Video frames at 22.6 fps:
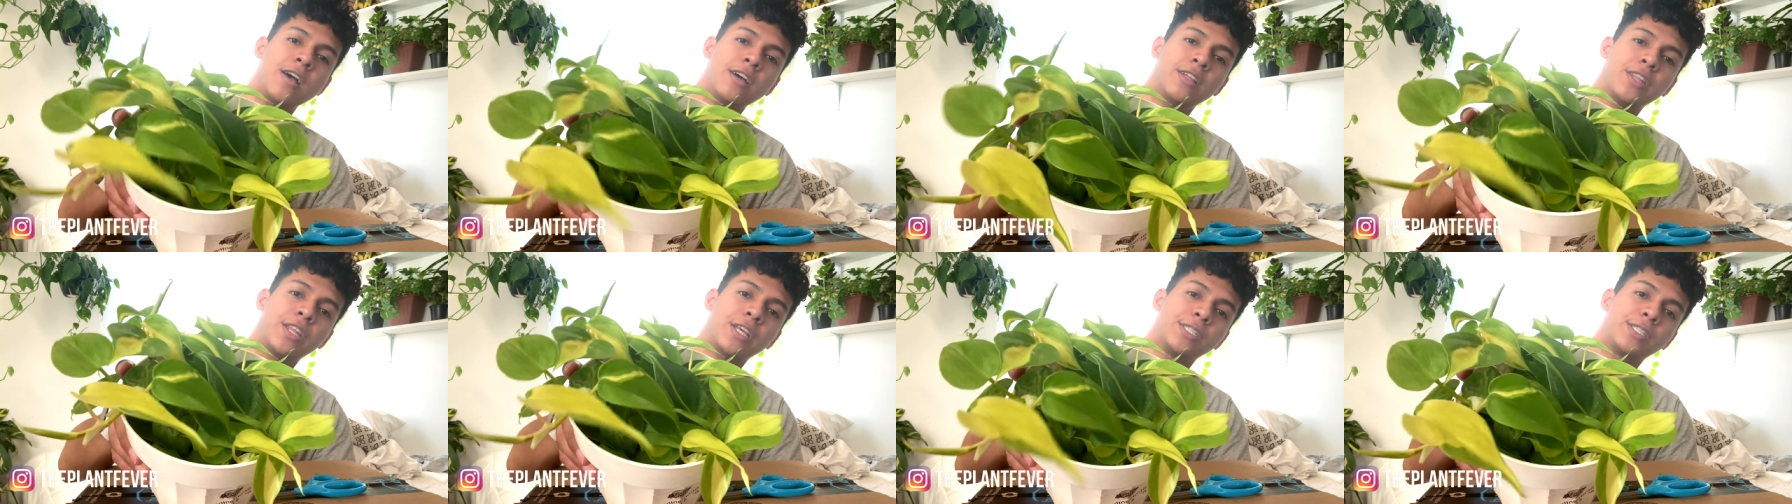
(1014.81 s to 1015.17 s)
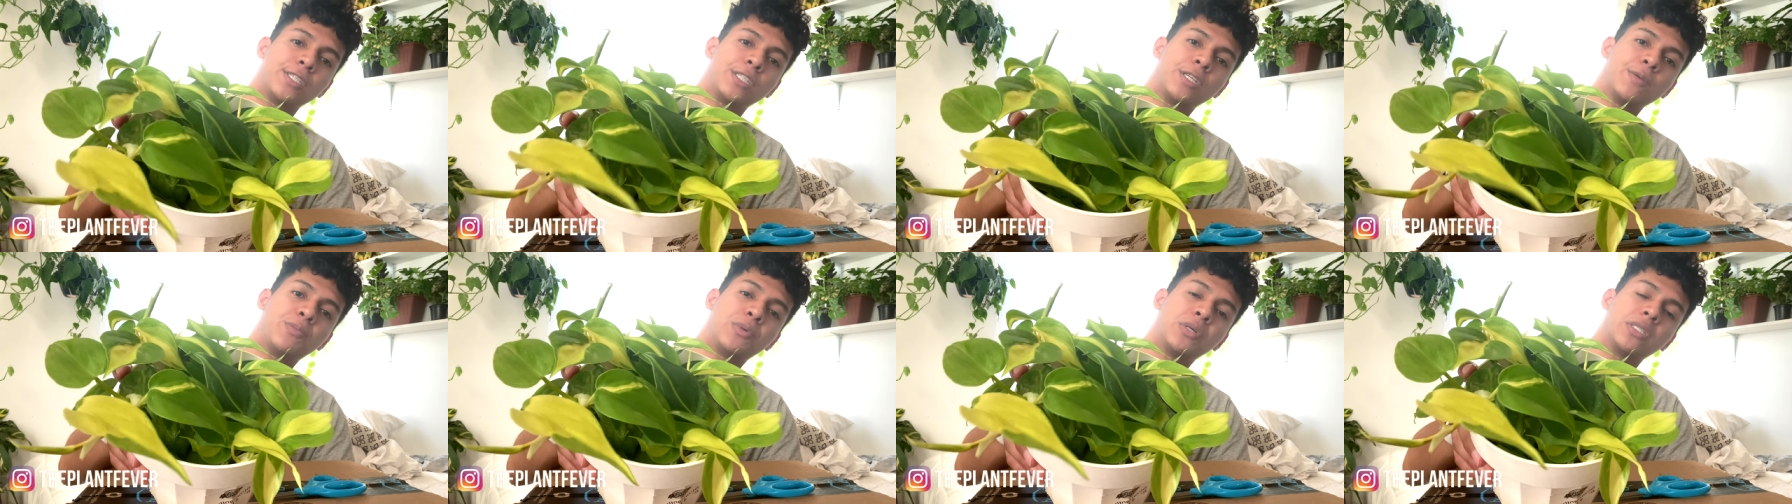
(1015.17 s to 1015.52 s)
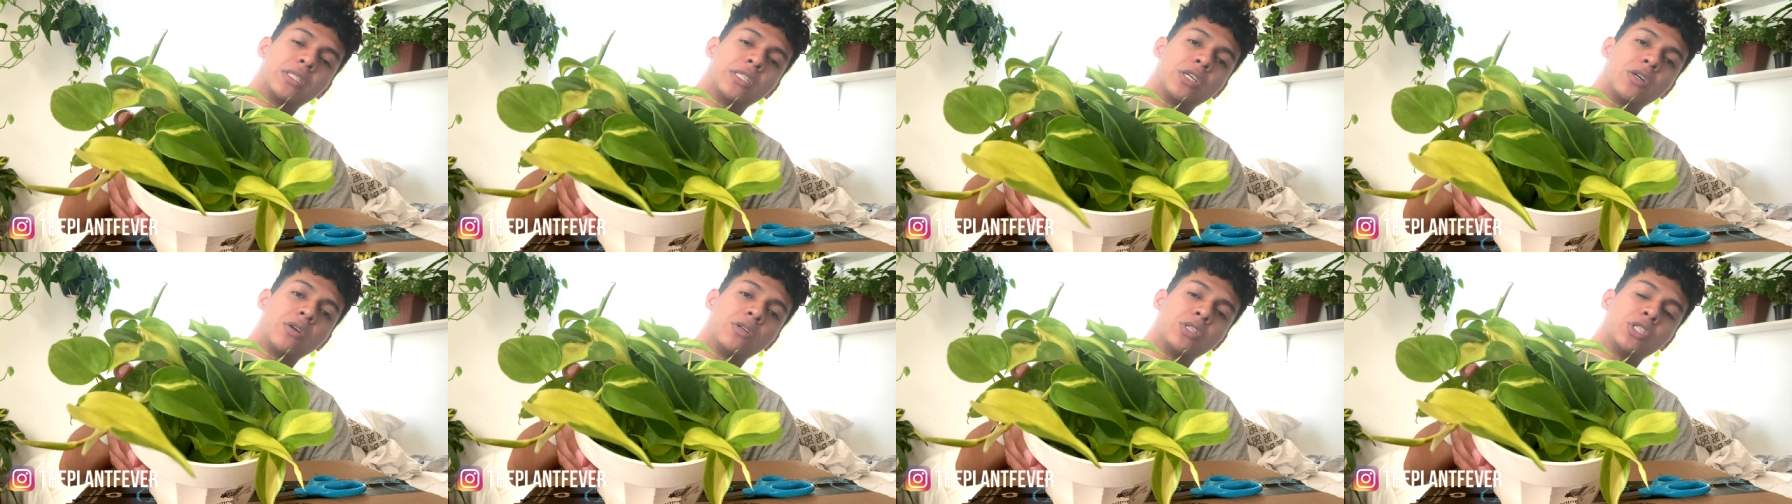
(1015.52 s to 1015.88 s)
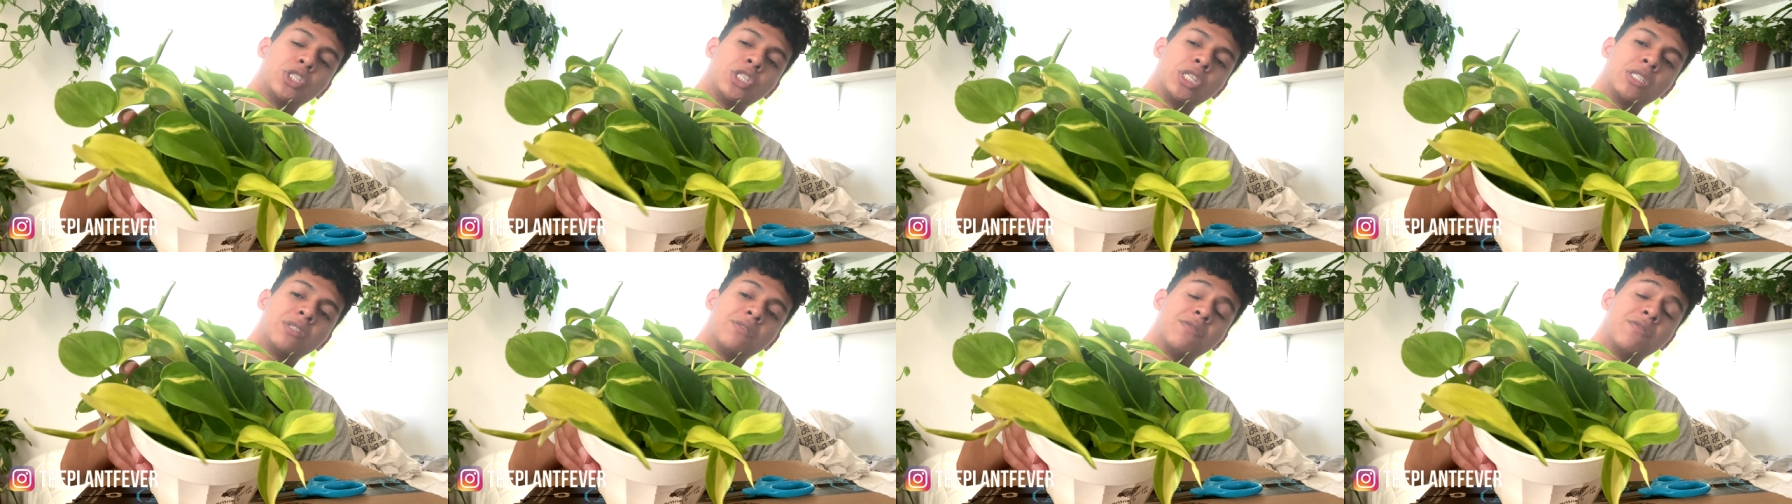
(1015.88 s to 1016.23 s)
this is the Brazil.
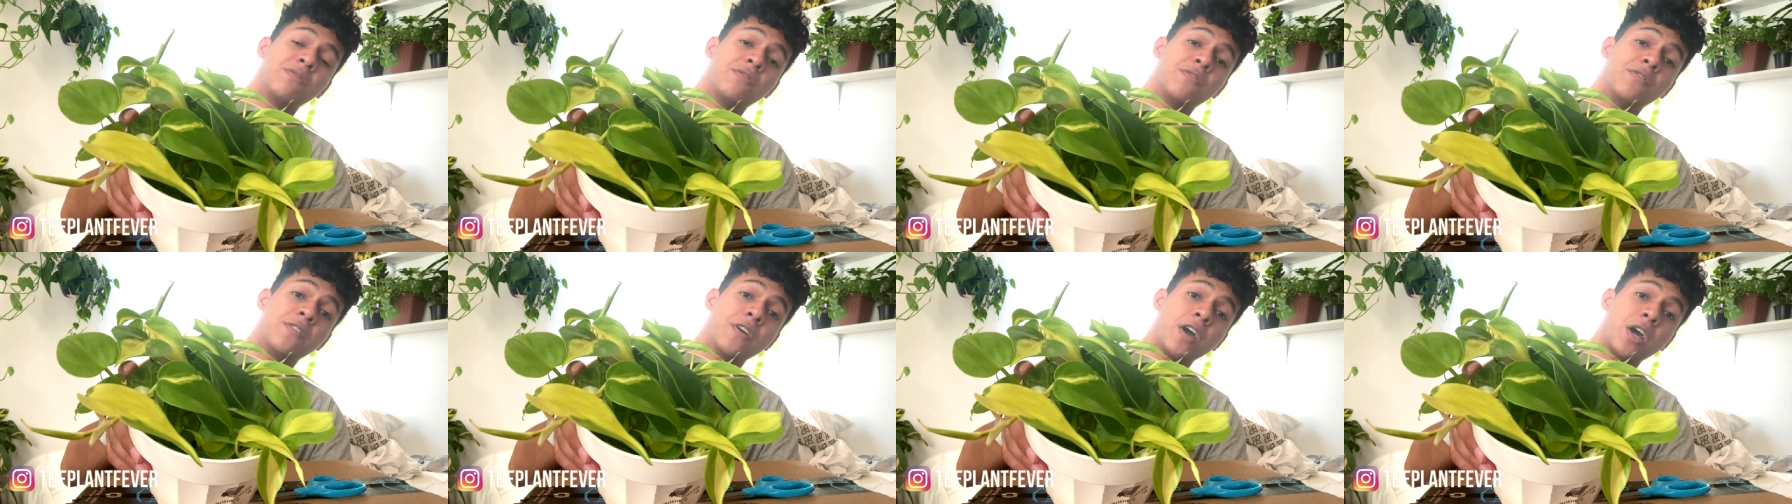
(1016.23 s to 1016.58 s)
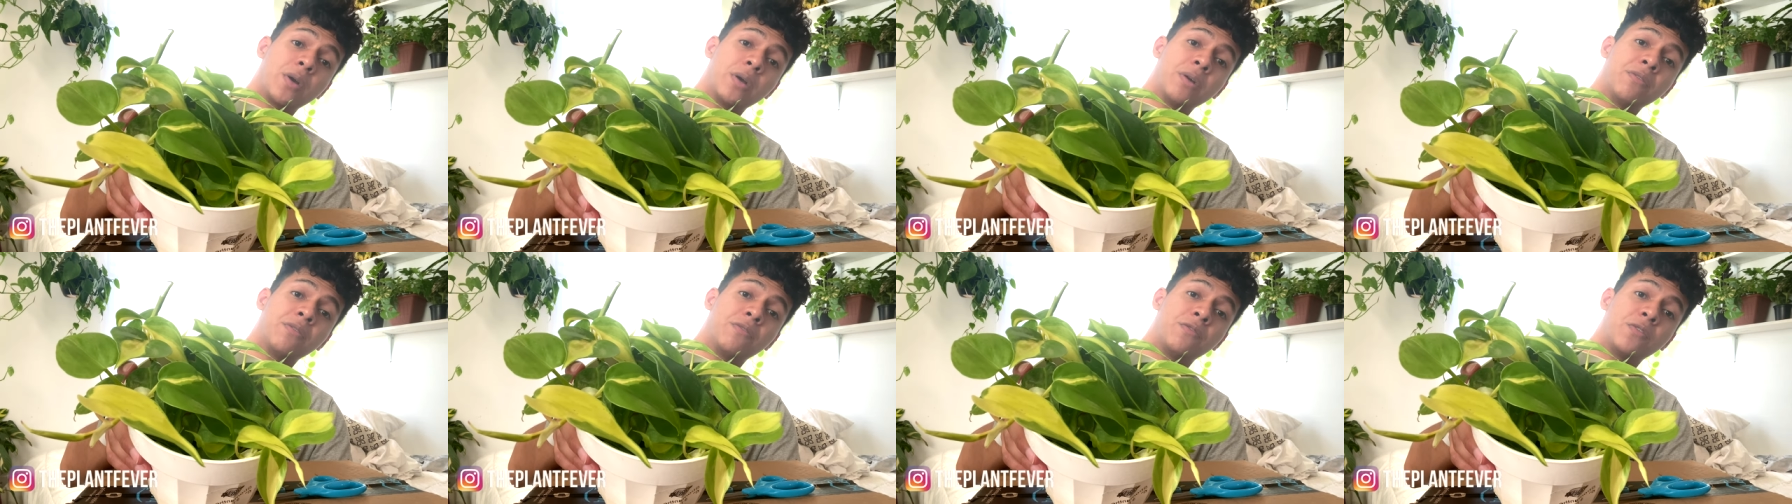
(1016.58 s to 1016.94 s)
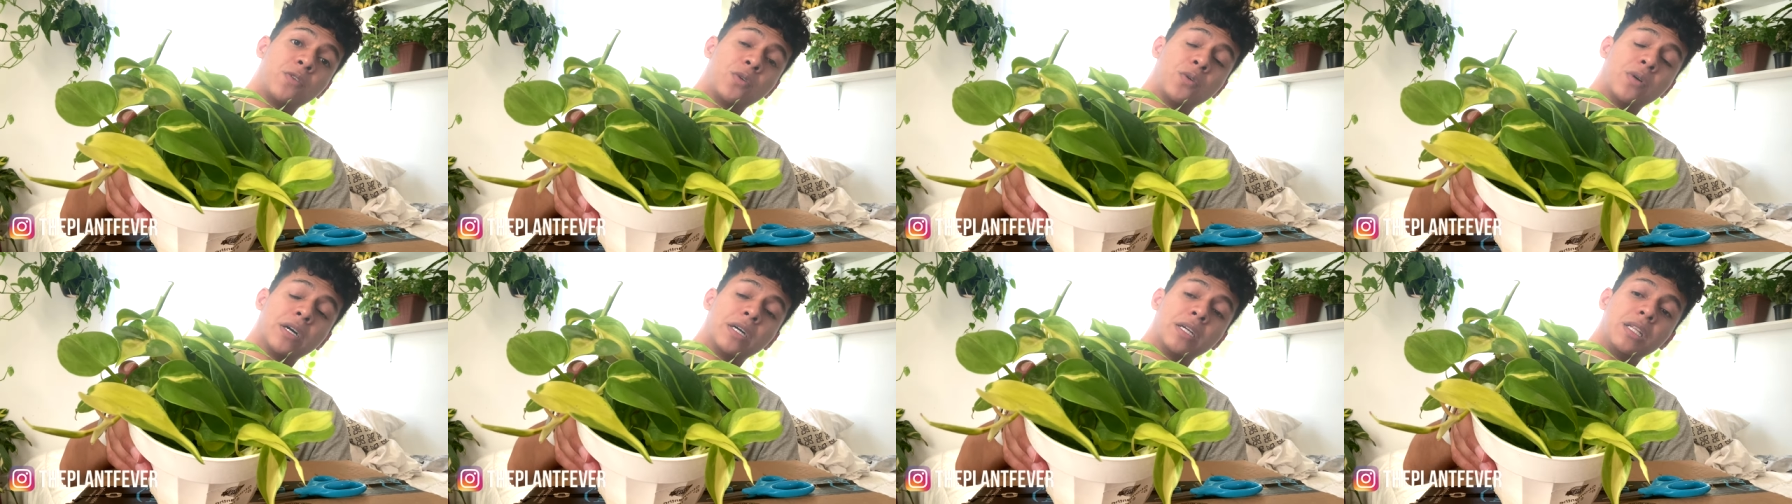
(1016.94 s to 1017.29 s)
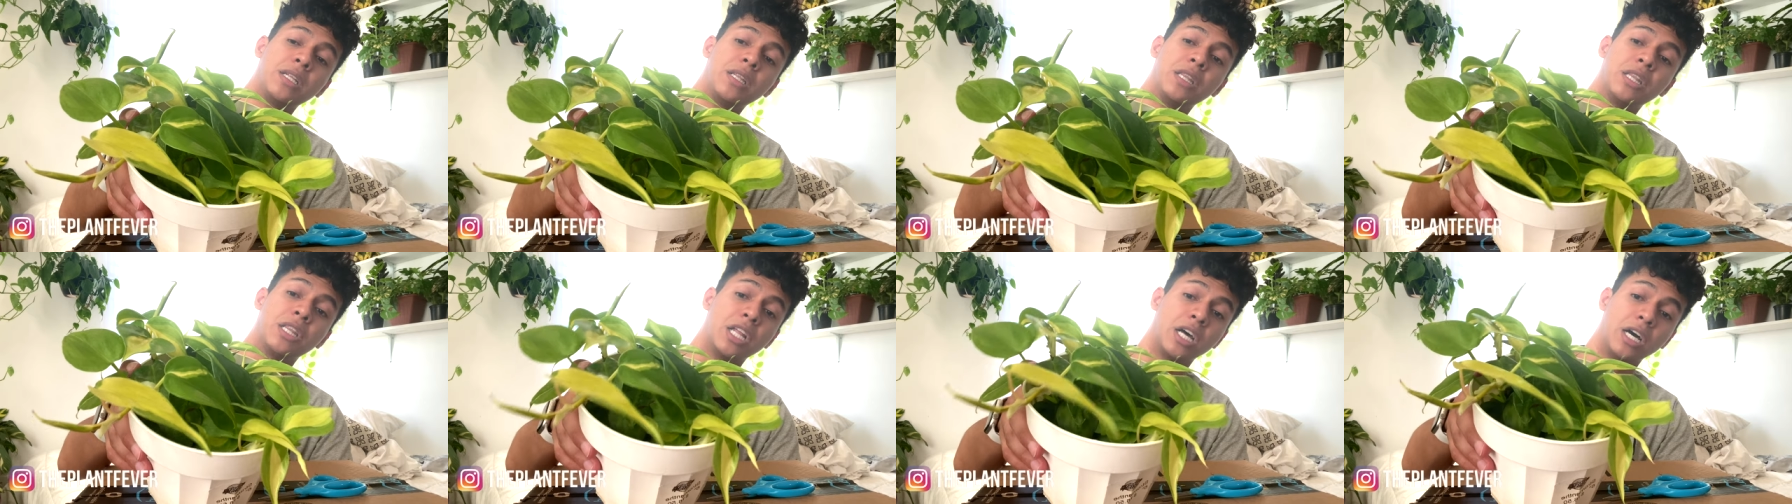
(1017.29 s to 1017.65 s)
She is very full
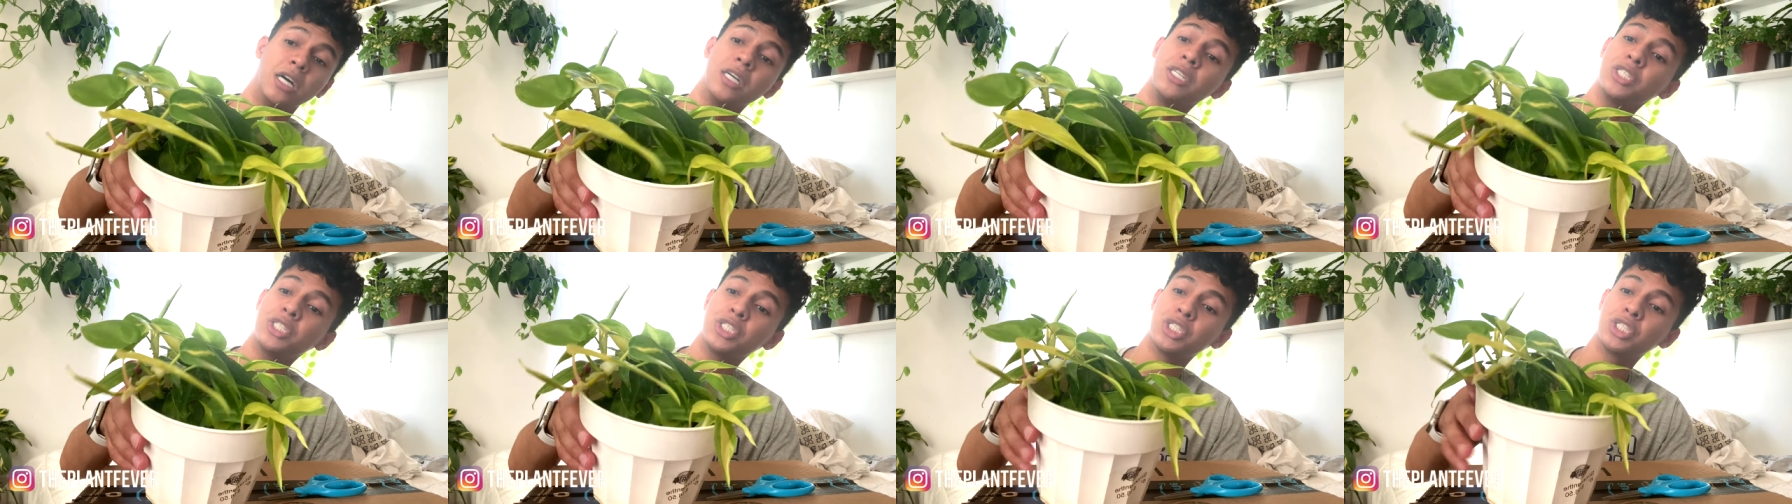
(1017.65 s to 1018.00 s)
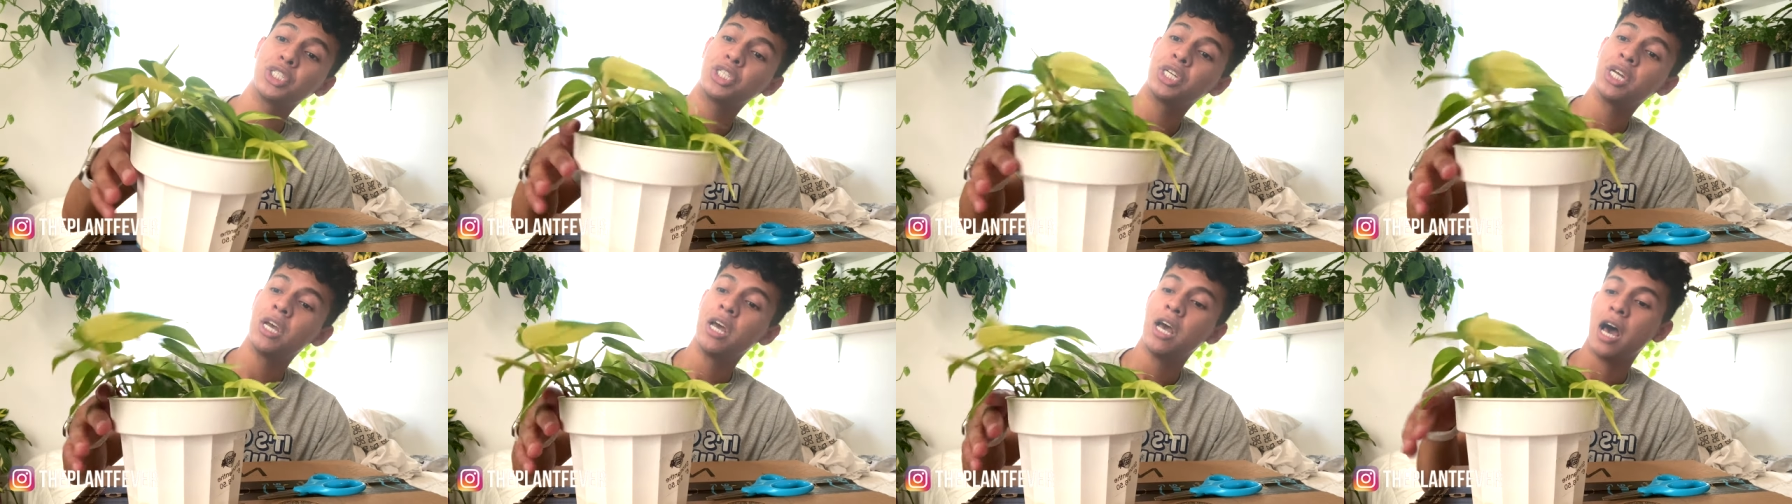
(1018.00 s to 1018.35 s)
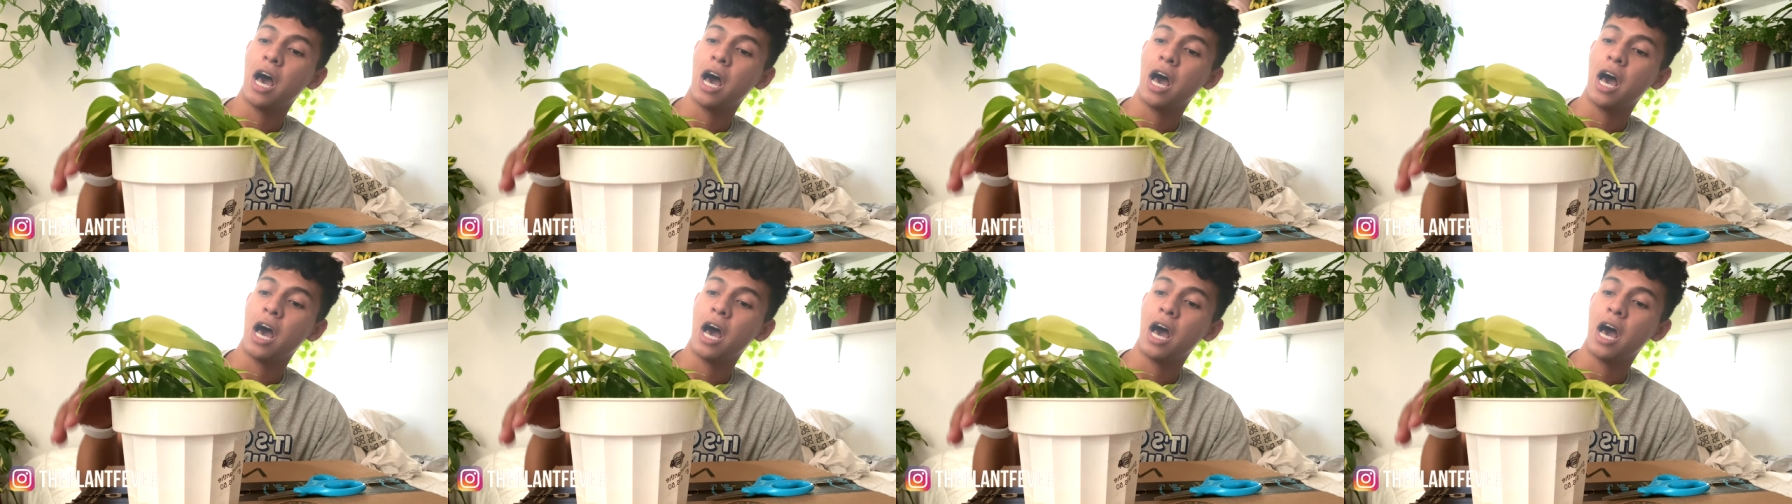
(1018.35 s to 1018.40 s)
and lush.